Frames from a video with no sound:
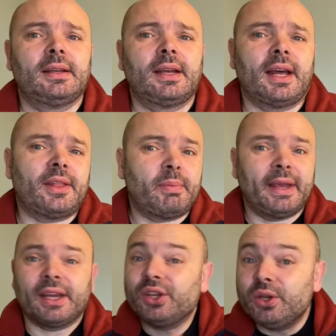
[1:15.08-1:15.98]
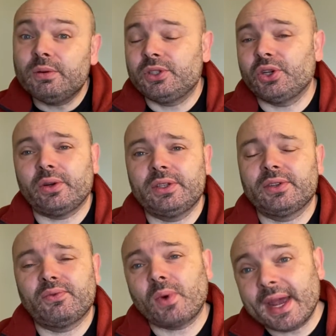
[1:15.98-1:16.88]
and there being a huge choice
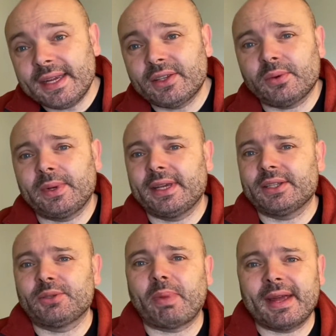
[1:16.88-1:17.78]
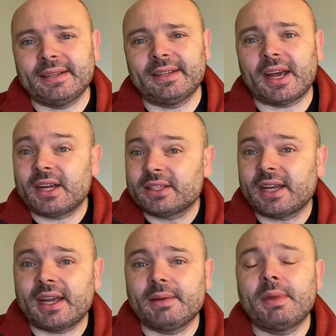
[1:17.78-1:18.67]
of ways that we can spend our
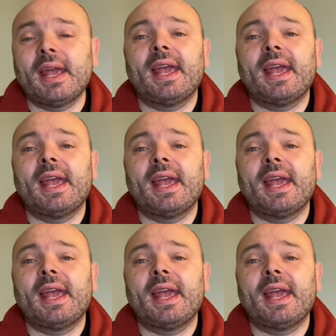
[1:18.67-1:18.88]
time,